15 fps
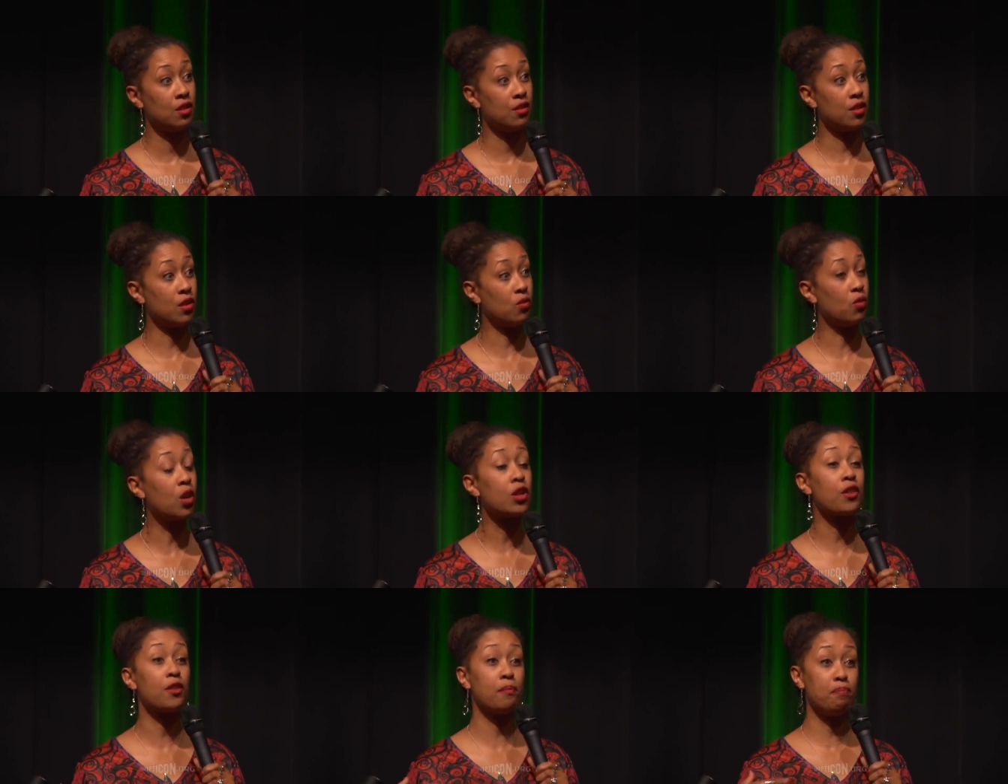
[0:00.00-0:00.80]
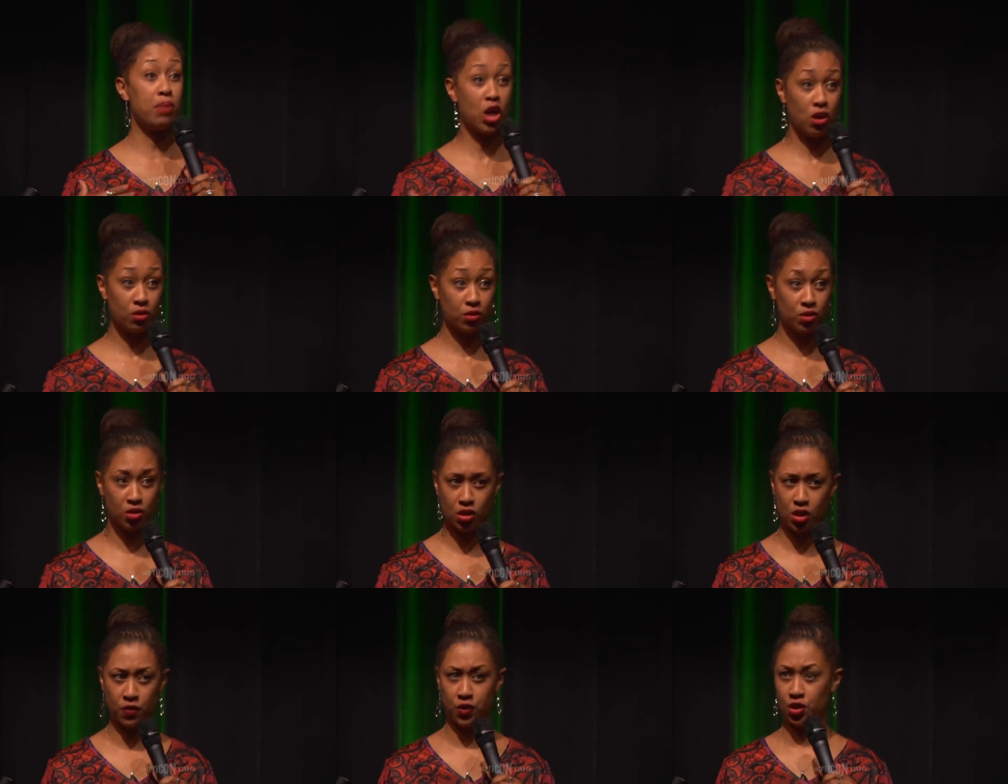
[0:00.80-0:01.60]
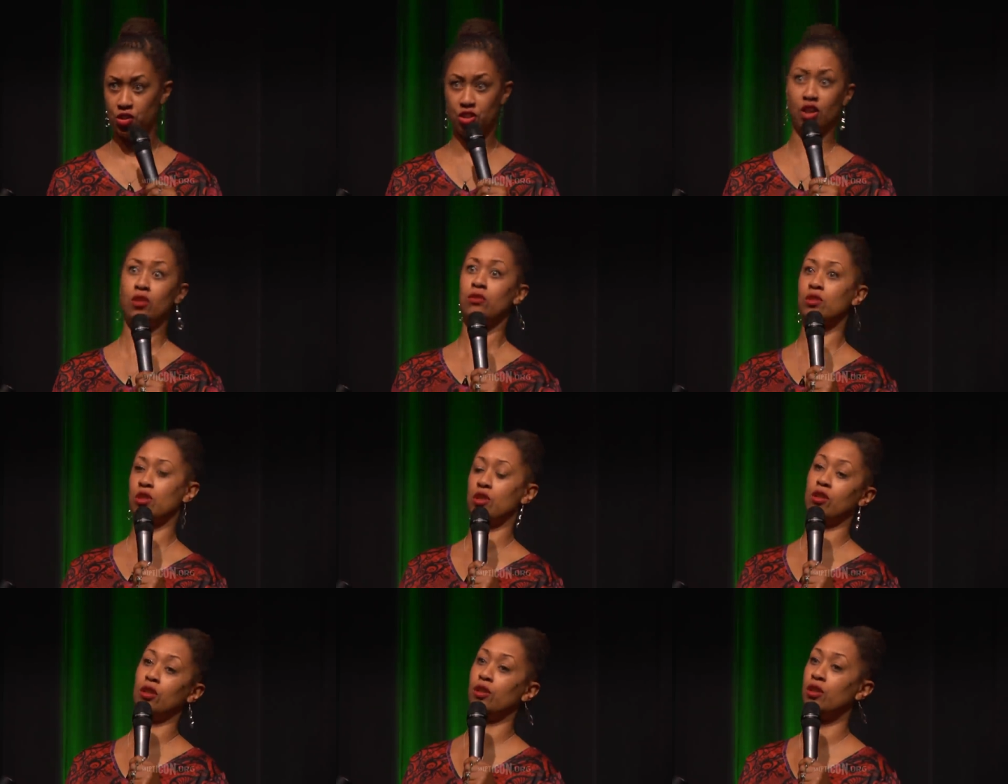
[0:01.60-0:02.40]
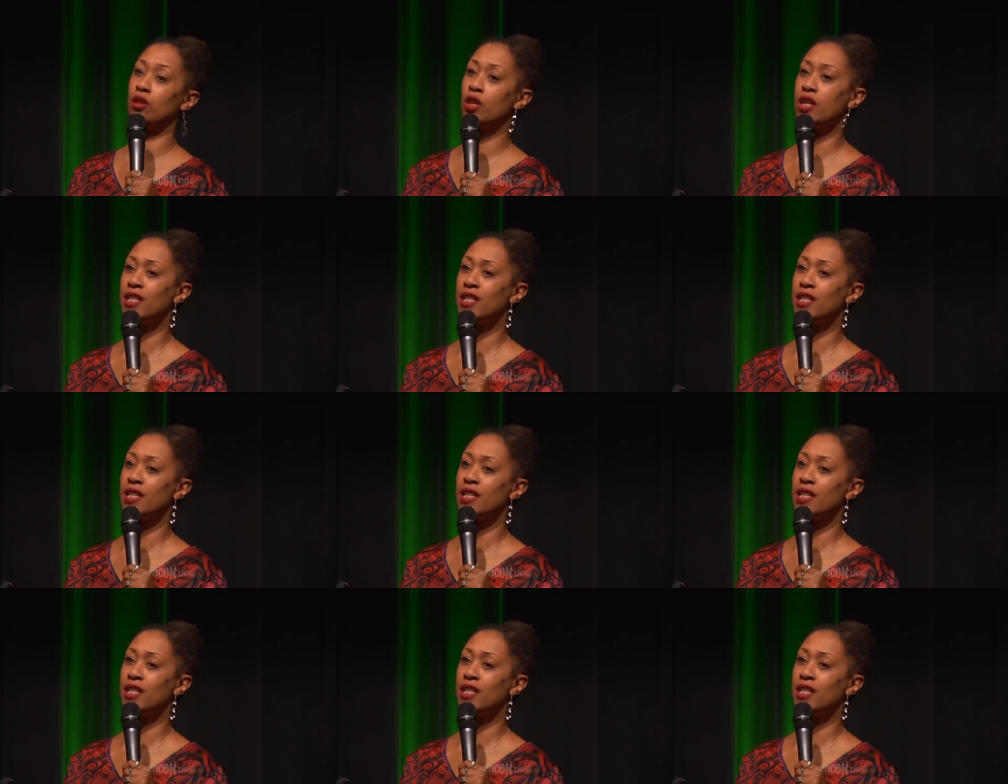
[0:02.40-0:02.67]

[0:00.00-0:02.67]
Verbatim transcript: that one of the perks of adulthood